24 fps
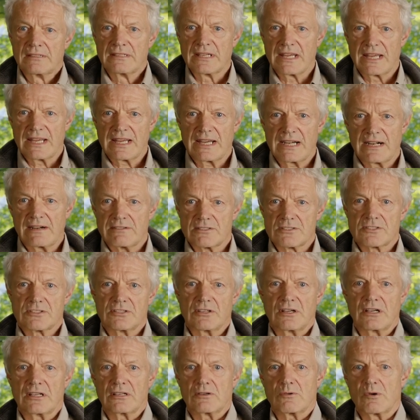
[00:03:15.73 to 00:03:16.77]
The air and
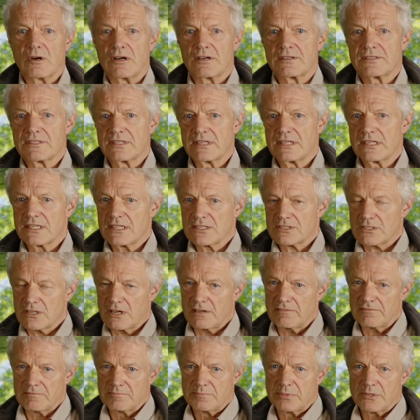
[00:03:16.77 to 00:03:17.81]
soil quality is
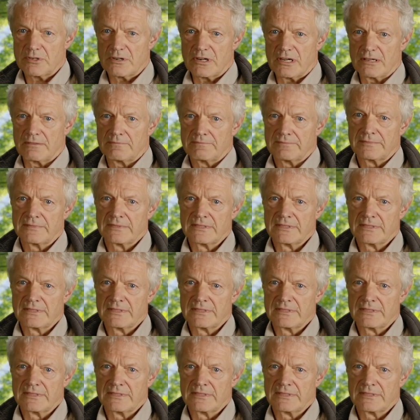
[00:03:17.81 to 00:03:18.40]
often poor.